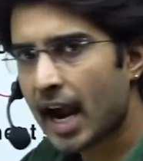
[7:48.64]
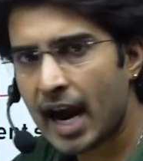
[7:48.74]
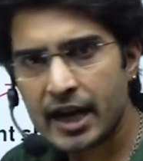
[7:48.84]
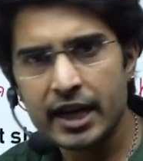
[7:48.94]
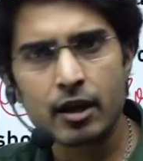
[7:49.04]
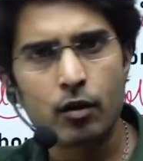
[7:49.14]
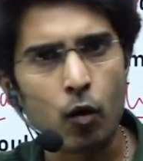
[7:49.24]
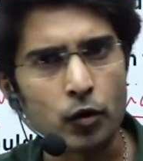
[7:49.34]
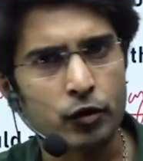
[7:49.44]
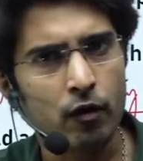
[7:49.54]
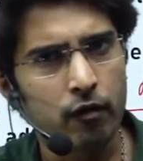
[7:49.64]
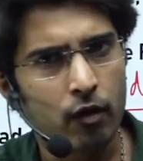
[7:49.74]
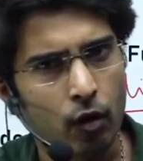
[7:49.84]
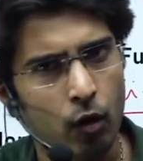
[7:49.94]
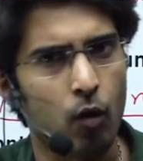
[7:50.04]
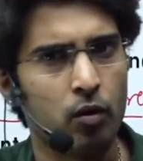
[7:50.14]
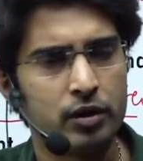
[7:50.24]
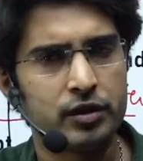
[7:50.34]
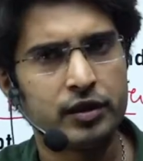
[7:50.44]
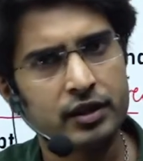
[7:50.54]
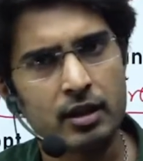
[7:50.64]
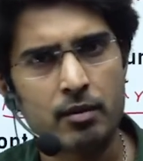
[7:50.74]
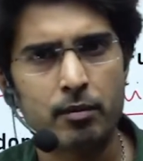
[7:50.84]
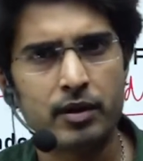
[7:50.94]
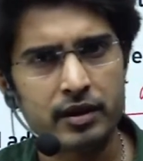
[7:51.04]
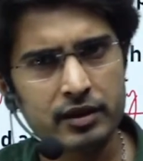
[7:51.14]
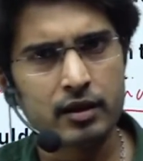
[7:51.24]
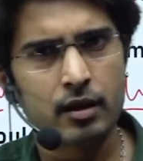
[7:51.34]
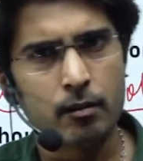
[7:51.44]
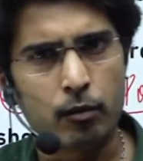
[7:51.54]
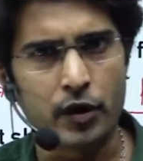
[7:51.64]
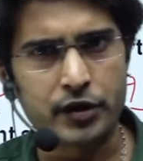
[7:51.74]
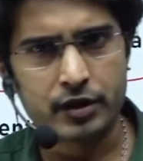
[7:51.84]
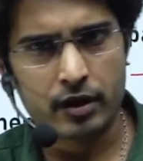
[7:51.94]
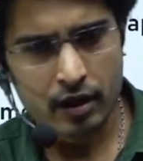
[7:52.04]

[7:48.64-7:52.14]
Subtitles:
any court of law. Just remember this point.